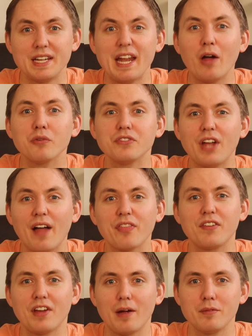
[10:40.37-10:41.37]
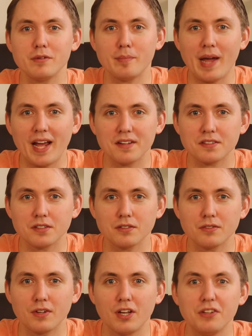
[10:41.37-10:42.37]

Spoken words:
now's not the time to be passive.